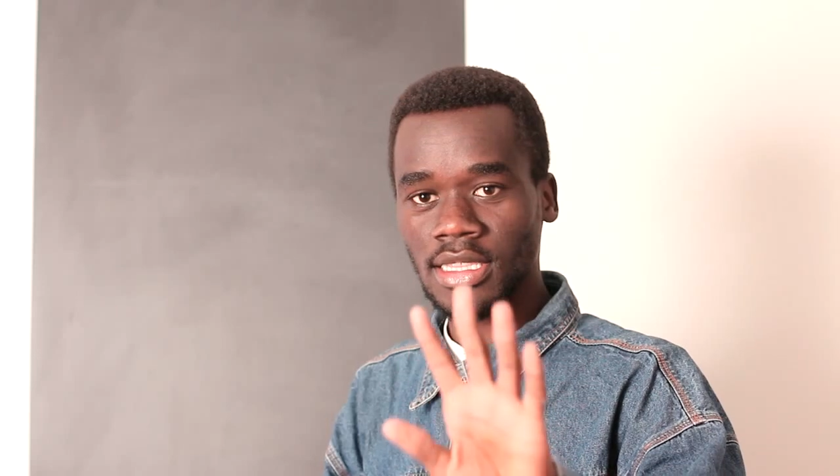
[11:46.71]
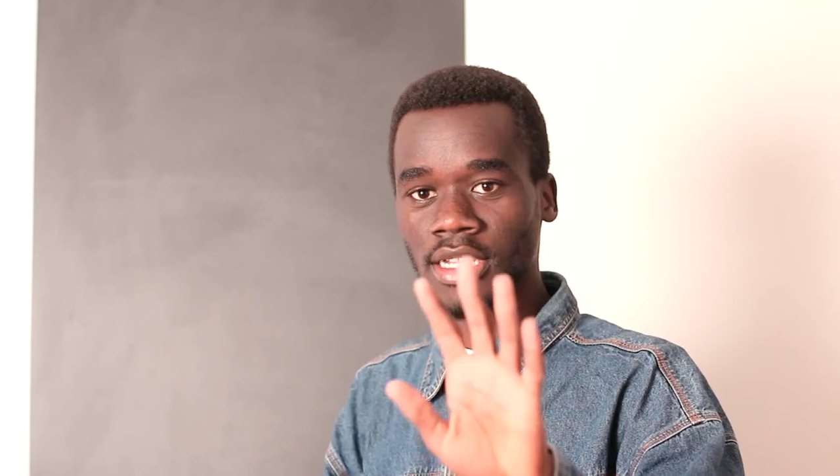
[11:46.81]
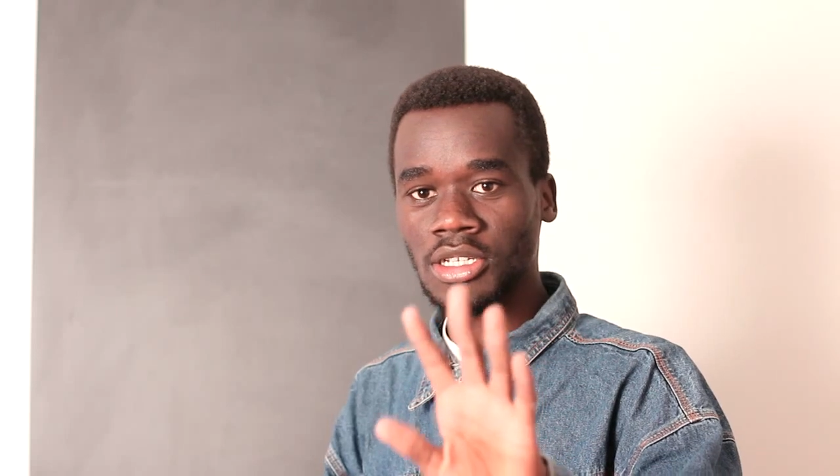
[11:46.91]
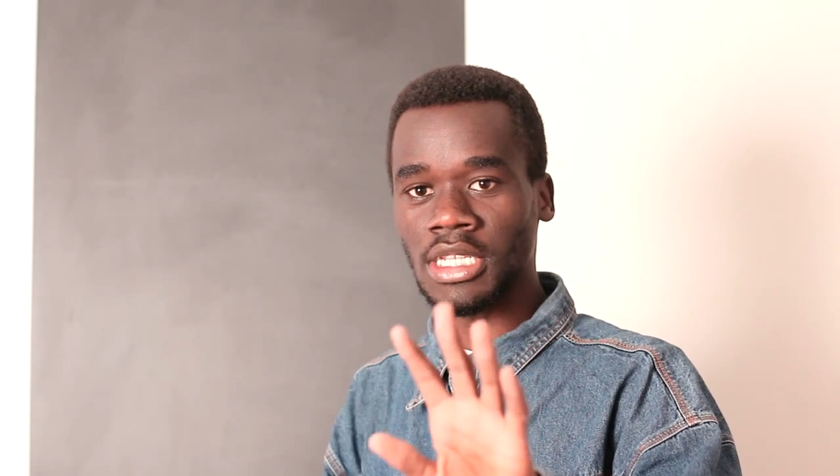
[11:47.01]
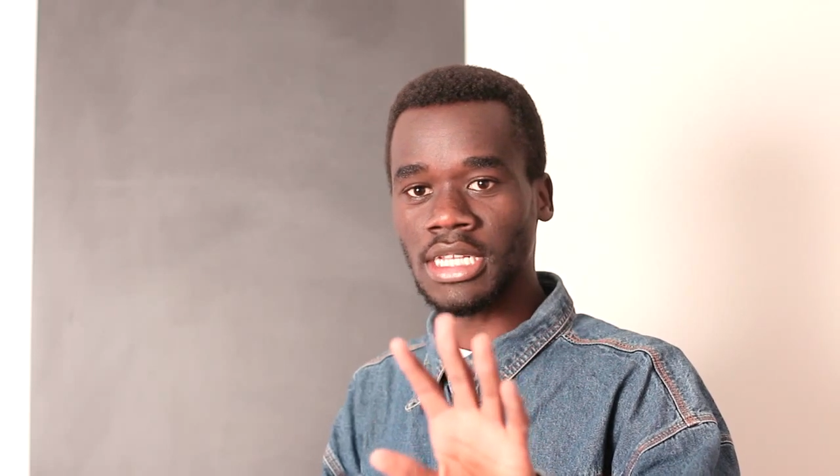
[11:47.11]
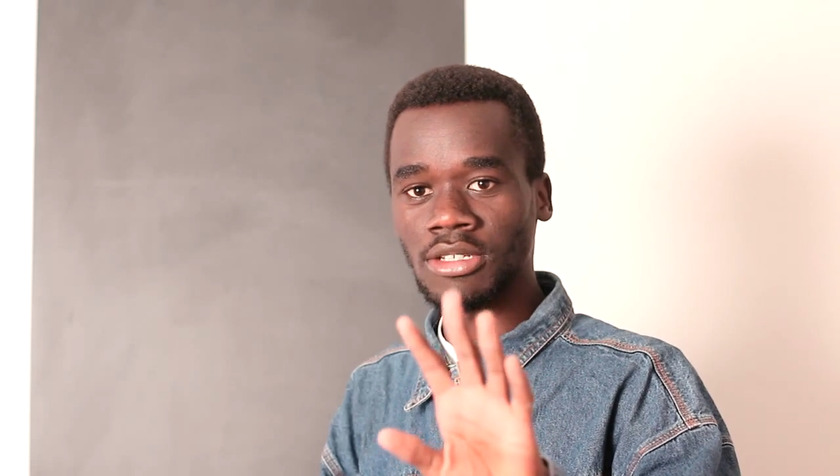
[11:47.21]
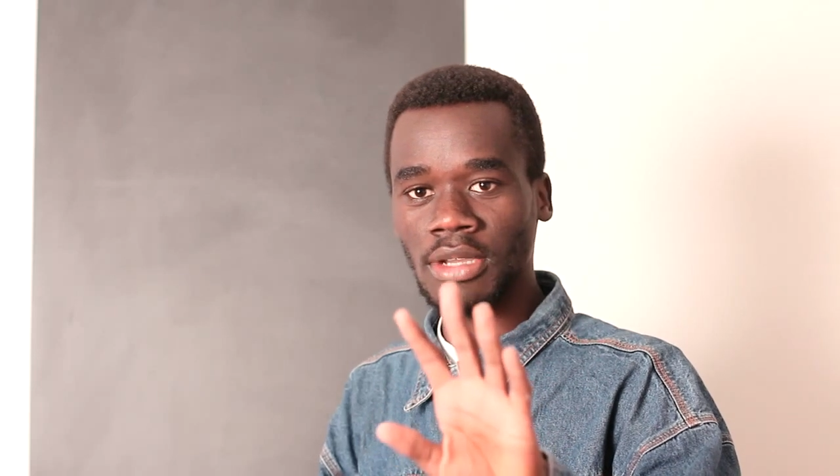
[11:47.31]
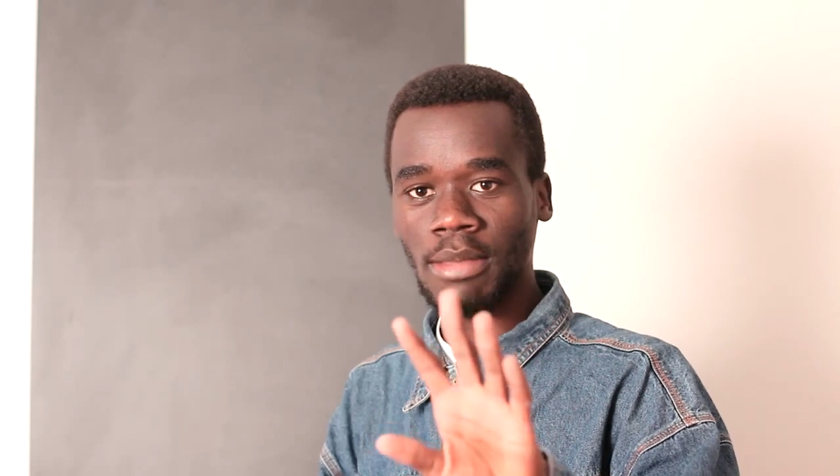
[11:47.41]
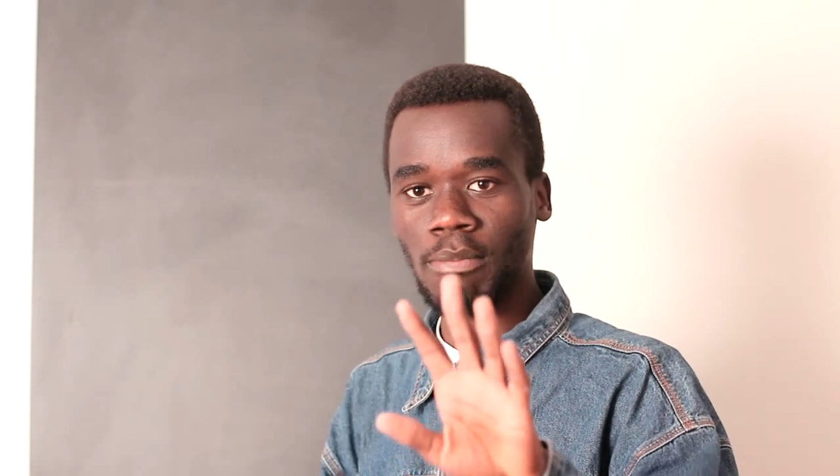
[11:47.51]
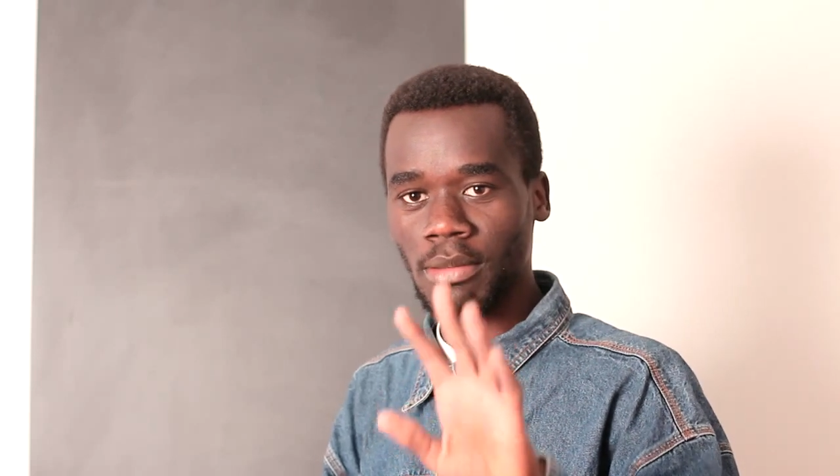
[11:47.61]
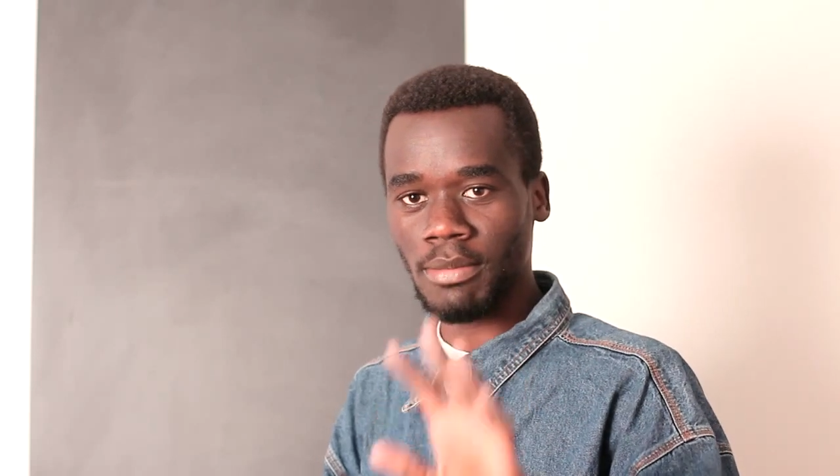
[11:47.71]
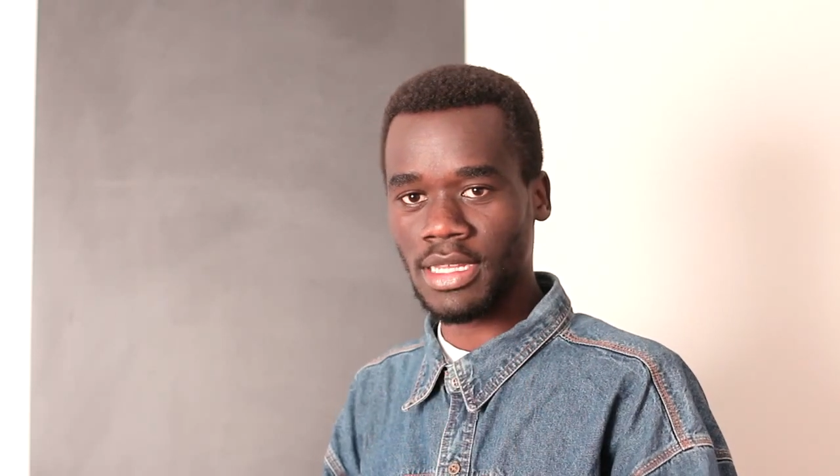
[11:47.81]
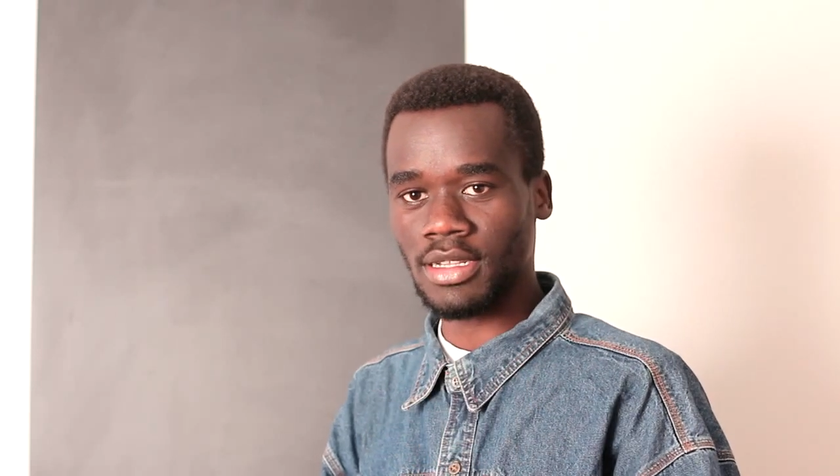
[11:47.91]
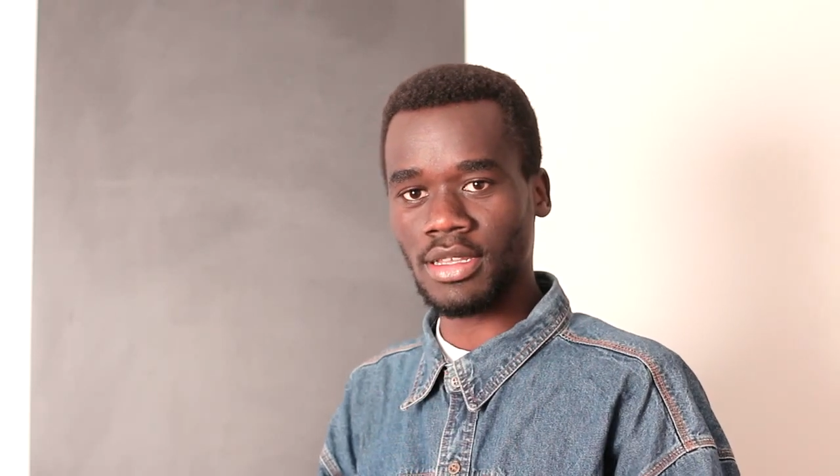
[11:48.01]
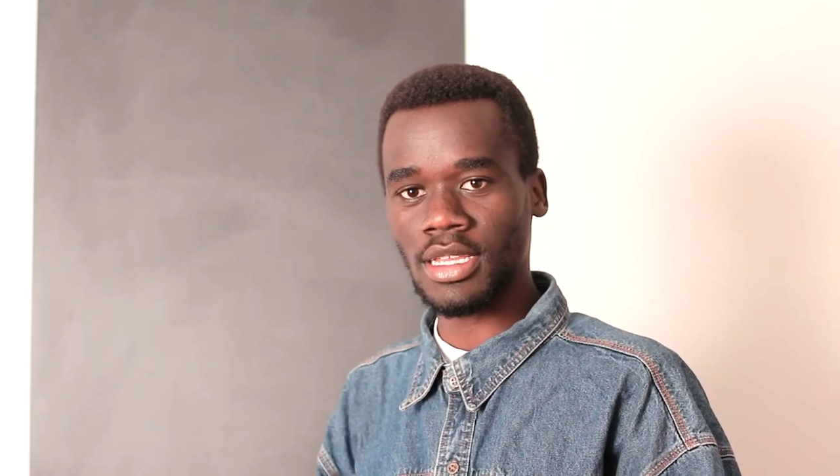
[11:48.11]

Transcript: that you need to implement